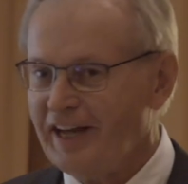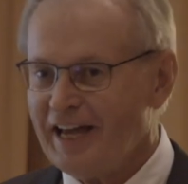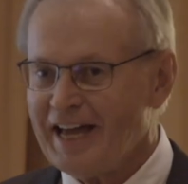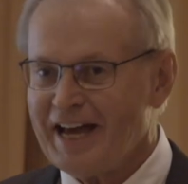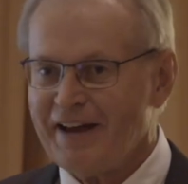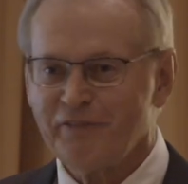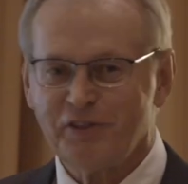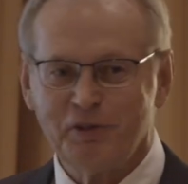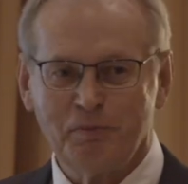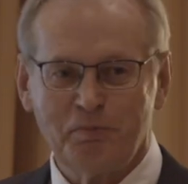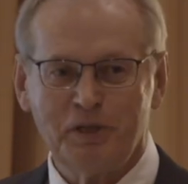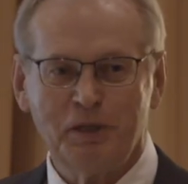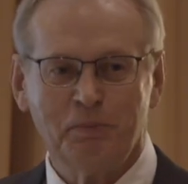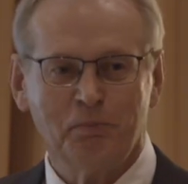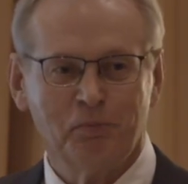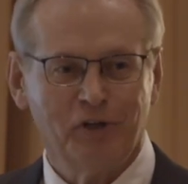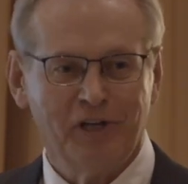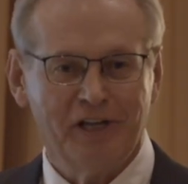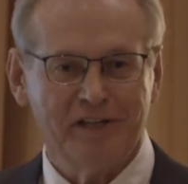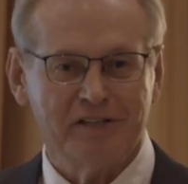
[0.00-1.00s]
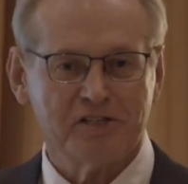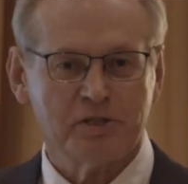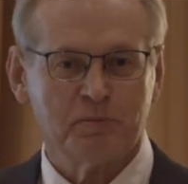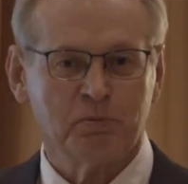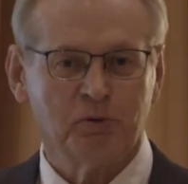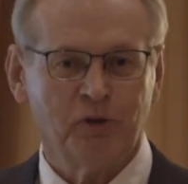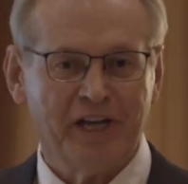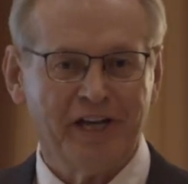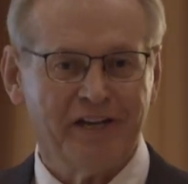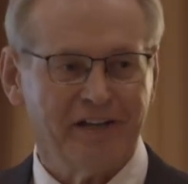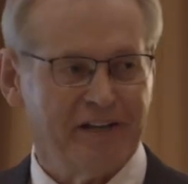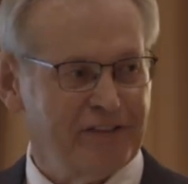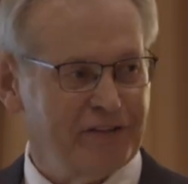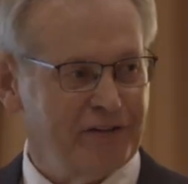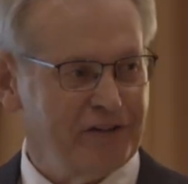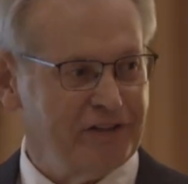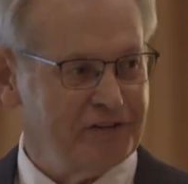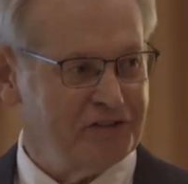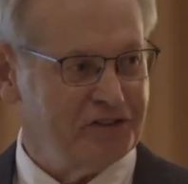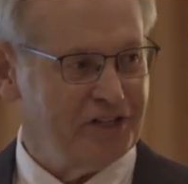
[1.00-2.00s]
Half the people on this planet
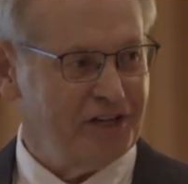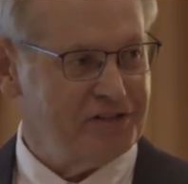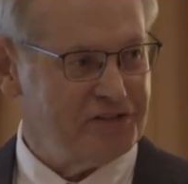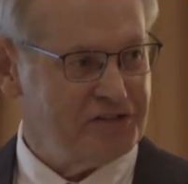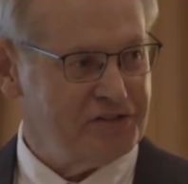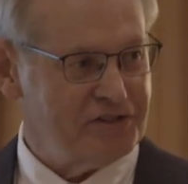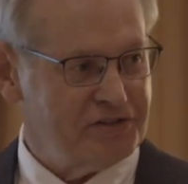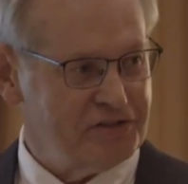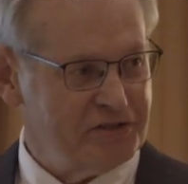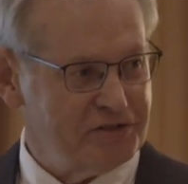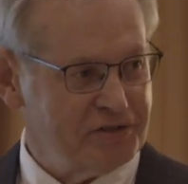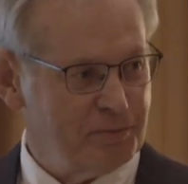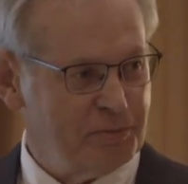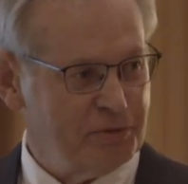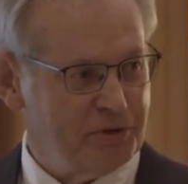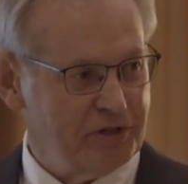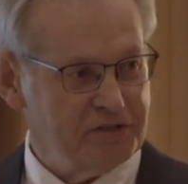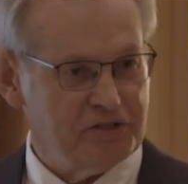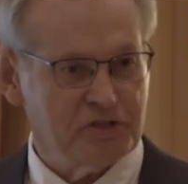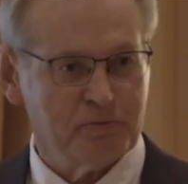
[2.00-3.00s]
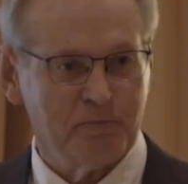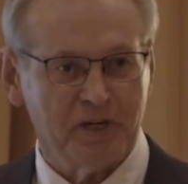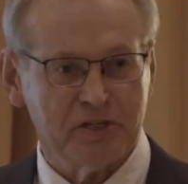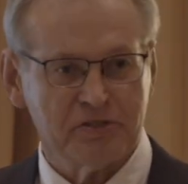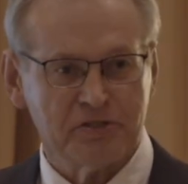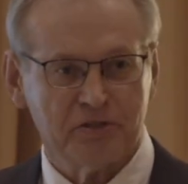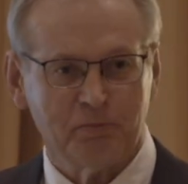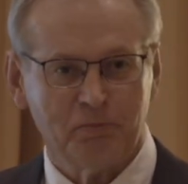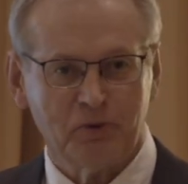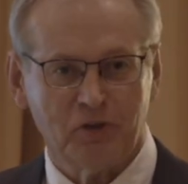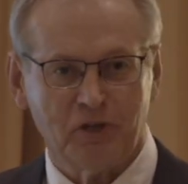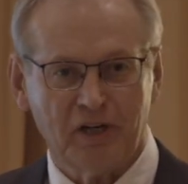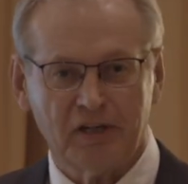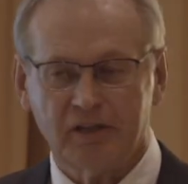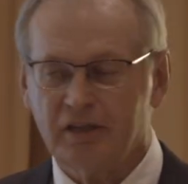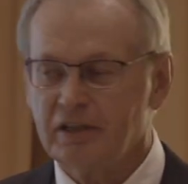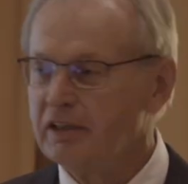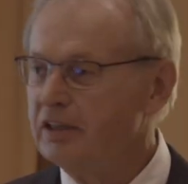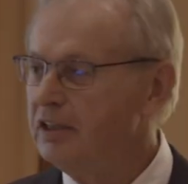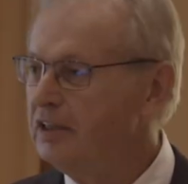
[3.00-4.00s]
think Genesis is a pretty special book.